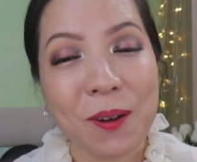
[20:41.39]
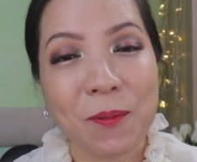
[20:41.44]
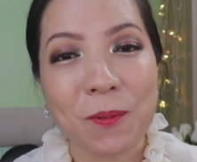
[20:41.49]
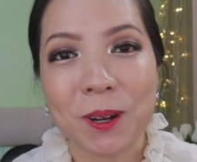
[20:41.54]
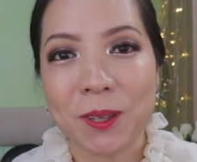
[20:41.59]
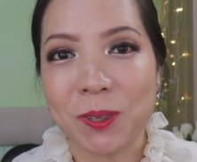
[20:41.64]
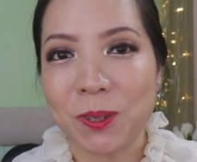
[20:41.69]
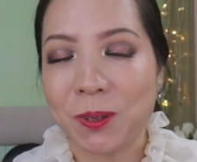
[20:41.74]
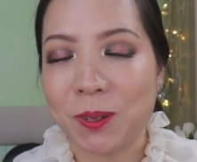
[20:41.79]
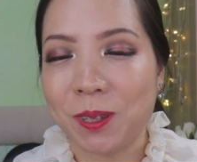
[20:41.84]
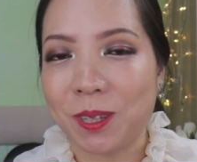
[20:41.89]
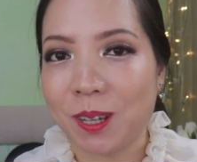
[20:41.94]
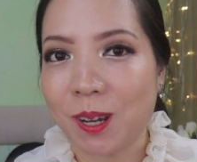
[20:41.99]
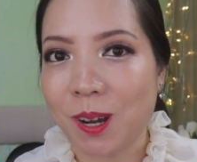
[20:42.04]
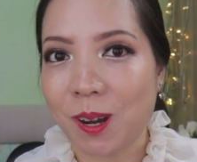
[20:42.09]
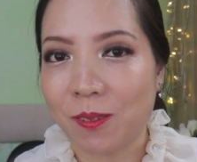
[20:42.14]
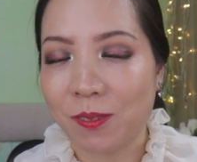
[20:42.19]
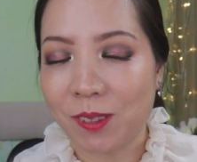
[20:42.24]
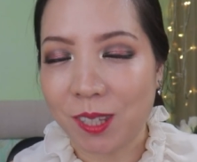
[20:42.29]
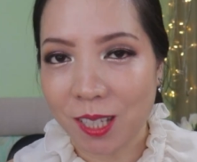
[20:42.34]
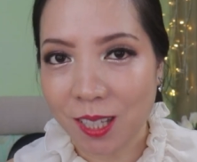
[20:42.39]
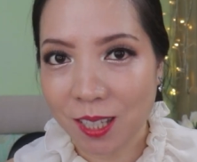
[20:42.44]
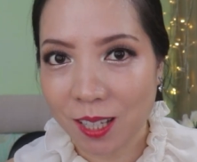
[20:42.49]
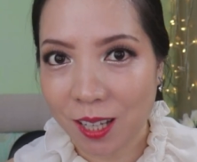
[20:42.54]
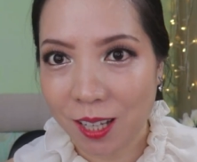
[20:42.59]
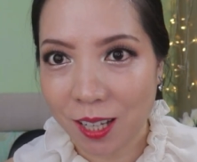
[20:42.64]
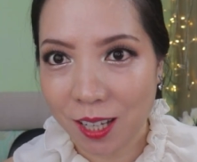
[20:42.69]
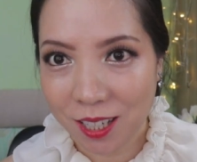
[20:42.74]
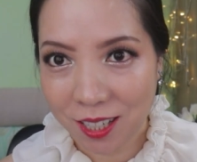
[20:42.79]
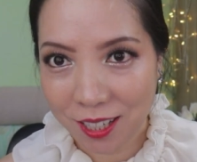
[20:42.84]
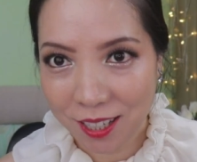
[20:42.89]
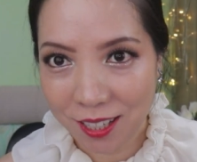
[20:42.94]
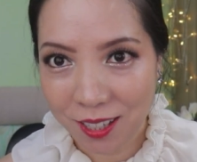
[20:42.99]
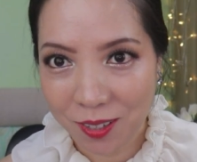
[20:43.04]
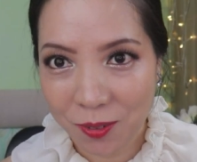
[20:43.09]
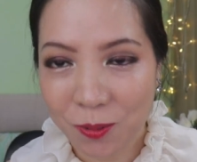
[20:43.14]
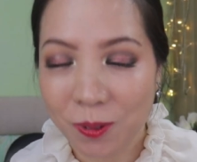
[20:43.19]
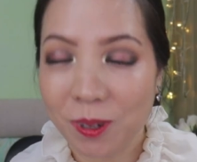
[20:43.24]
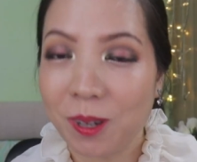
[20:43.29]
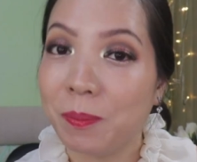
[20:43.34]
What do you think of this
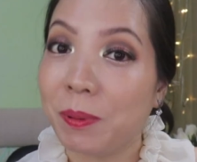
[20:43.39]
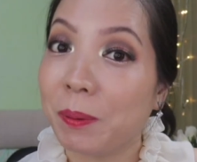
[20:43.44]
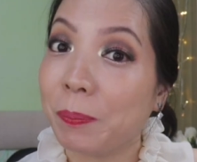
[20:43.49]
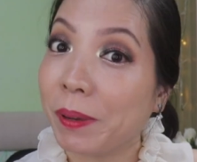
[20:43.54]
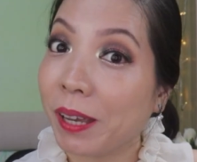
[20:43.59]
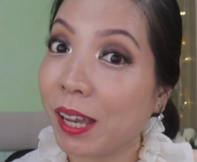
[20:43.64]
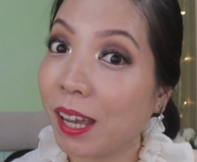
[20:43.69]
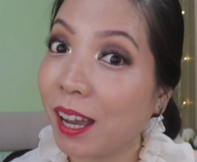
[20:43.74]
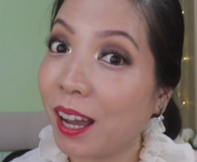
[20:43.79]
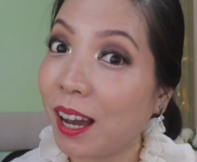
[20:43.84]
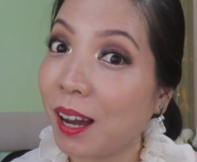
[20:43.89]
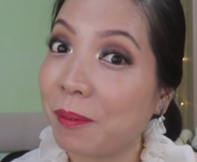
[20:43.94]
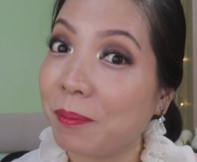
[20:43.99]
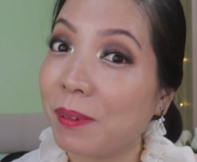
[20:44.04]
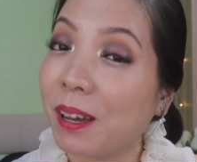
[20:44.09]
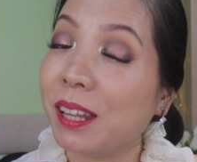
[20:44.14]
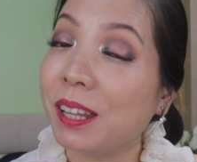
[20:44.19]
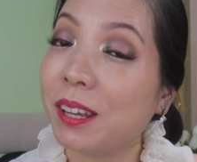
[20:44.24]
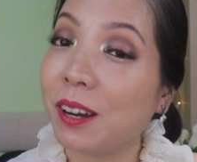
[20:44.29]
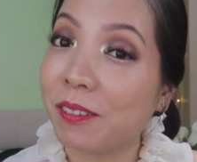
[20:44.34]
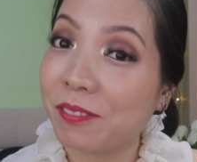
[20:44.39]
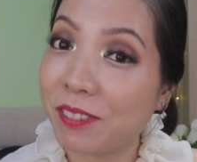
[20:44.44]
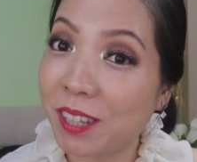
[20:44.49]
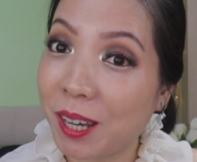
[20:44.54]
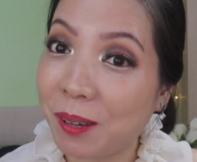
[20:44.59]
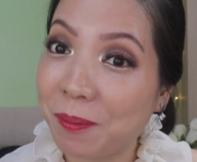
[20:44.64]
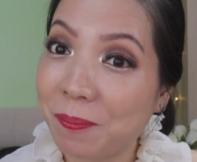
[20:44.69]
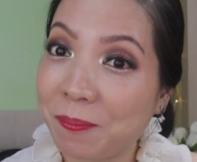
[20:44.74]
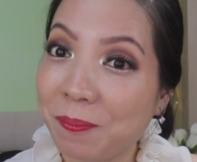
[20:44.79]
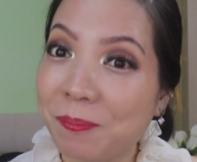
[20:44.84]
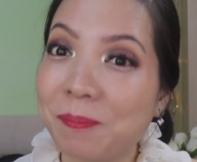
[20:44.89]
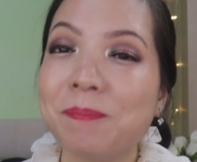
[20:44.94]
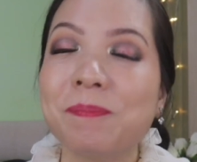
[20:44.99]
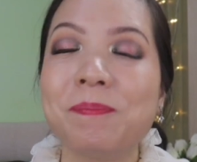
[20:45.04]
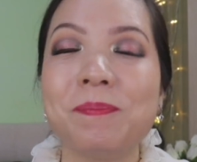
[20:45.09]
collection? Will you be picking up any of them?